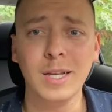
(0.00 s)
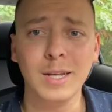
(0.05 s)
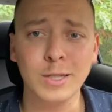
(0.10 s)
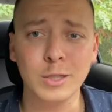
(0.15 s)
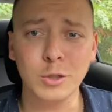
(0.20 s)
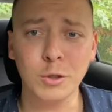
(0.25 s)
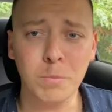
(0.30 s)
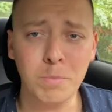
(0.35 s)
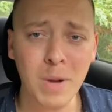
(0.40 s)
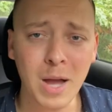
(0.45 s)

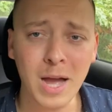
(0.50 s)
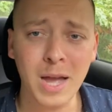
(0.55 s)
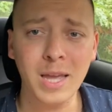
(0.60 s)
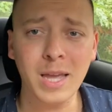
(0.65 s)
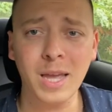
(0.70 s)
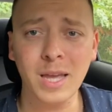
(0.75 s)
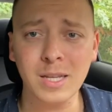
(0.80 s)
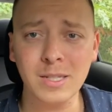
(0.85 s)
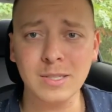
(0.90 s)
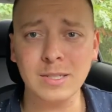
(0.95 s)
So my
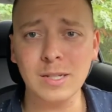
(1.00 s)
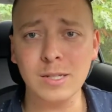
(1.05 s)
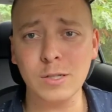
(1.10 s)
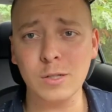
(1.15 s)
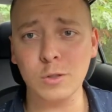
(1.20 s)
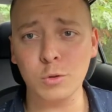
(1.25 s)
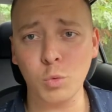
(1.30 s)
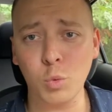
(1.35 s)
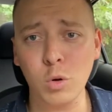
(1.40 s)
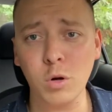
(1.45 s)

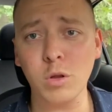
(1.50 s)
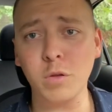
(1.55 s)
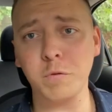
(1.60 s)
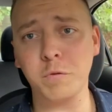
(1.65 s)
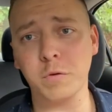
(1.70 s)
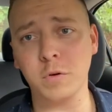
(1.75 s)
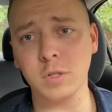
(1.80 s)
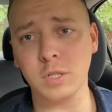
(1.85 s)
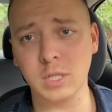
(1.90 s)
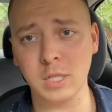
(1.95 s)
ancestors were the
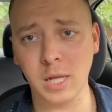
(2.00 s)
first